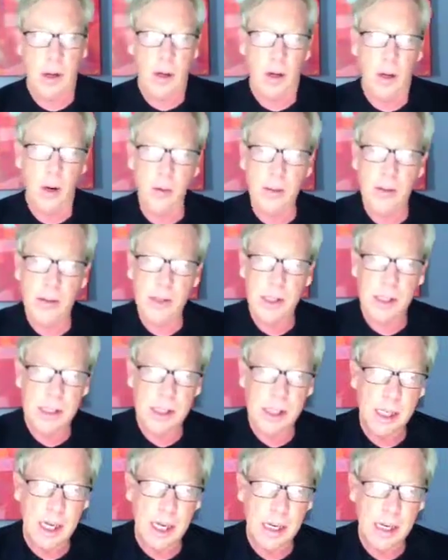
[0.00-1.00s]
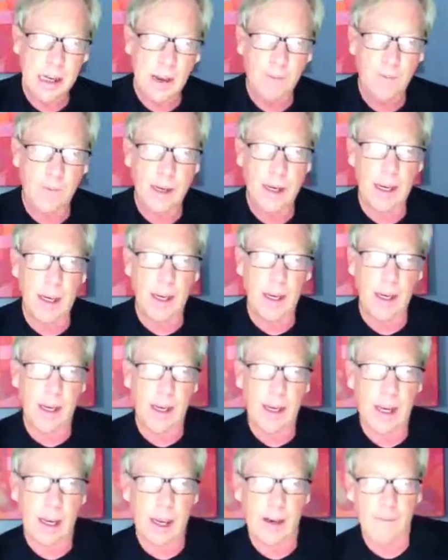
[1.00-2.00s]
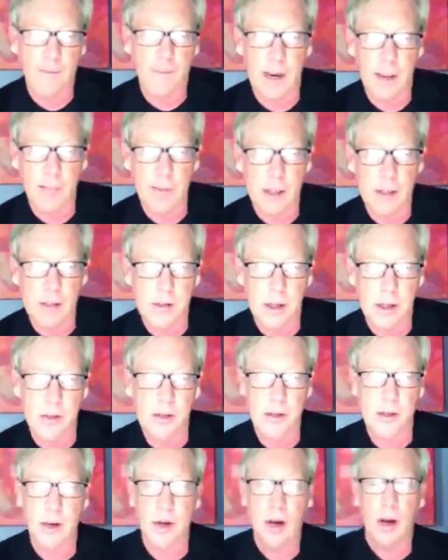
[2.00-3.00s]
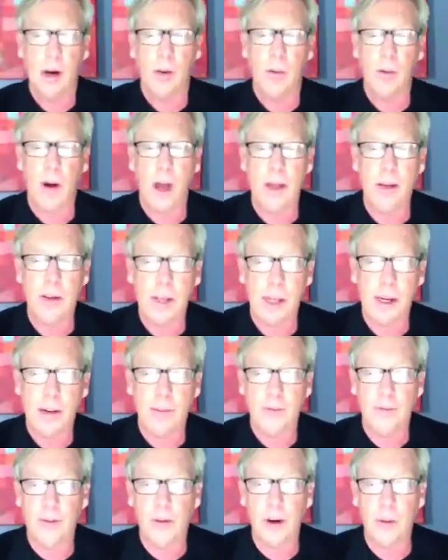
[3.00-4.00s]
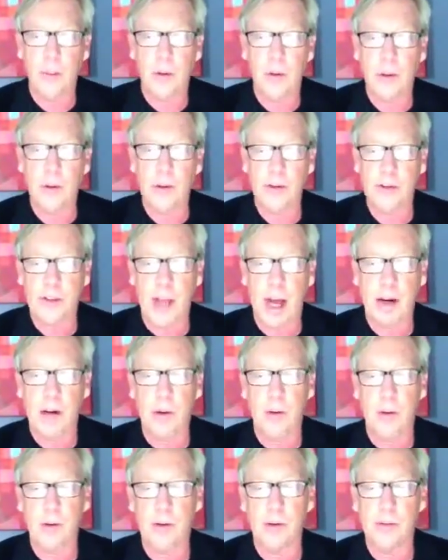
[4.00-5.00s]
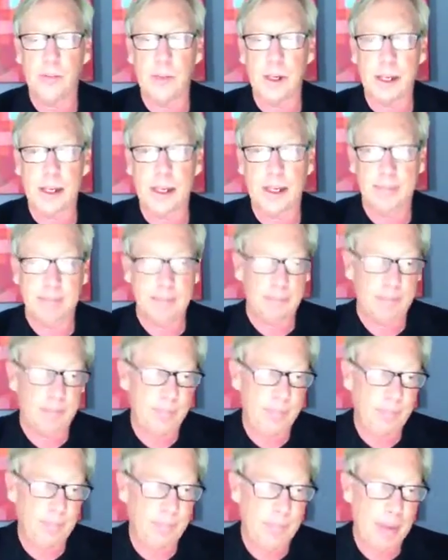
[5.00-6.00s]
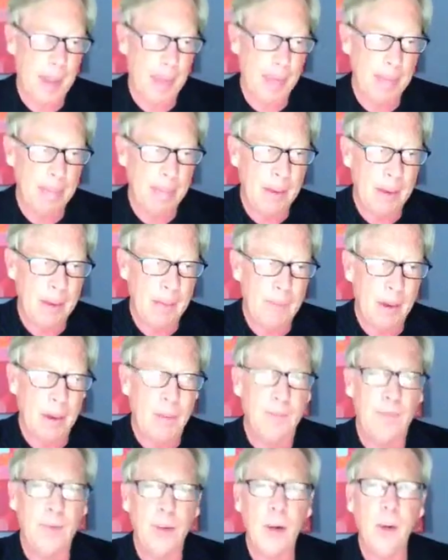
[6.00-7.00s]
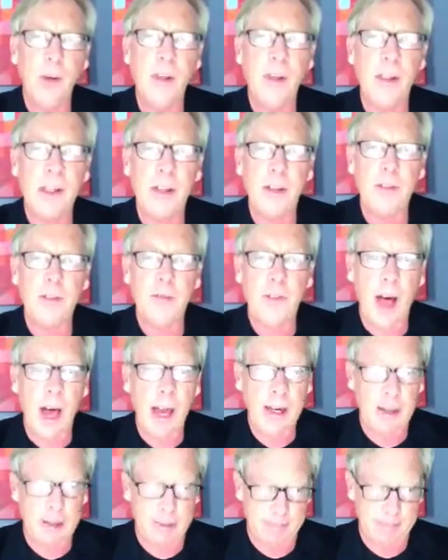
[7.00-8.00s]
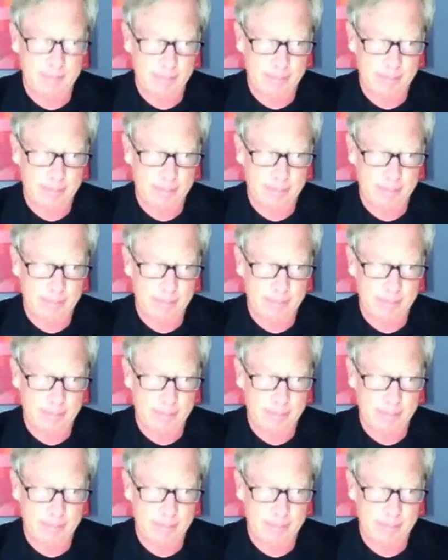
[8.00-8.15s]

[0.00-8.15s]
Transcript: who will succeed a family decision rather than a formal stockholders meeting? Fueling this fire,